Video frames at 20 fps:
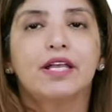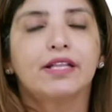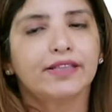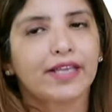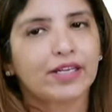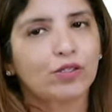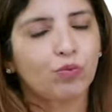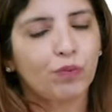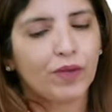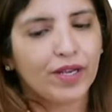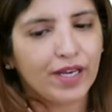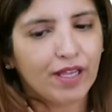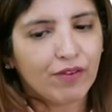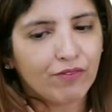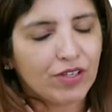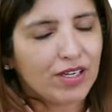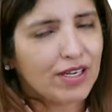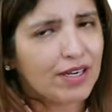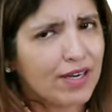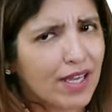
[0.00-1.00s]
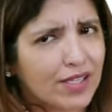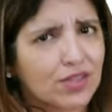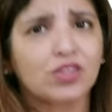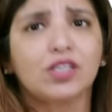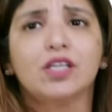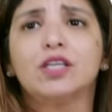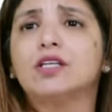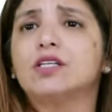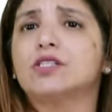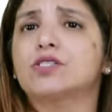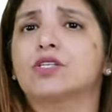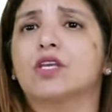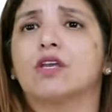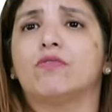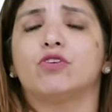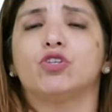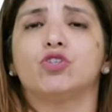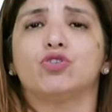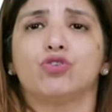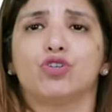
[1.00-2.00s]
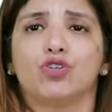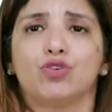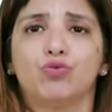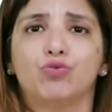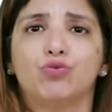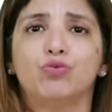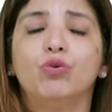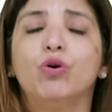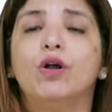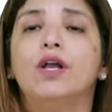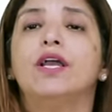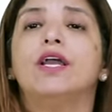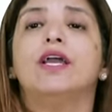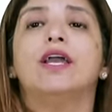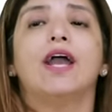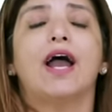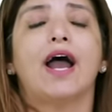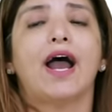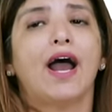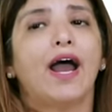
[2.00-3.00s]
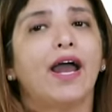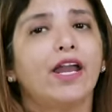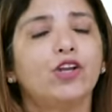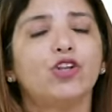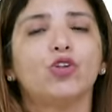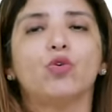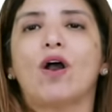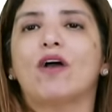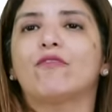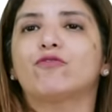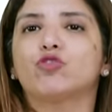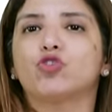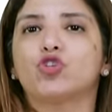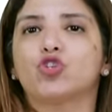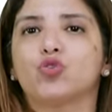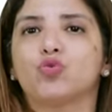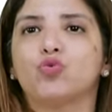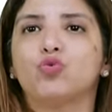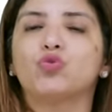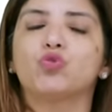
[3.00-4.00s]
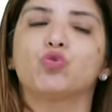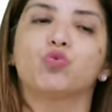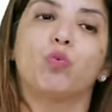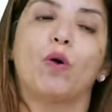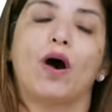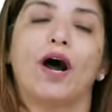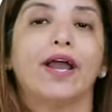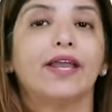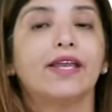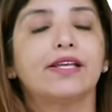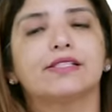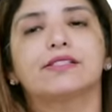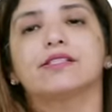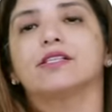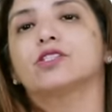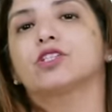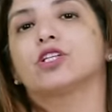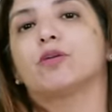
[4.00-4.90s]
that whenever nothing is given to you and you have to choose why is this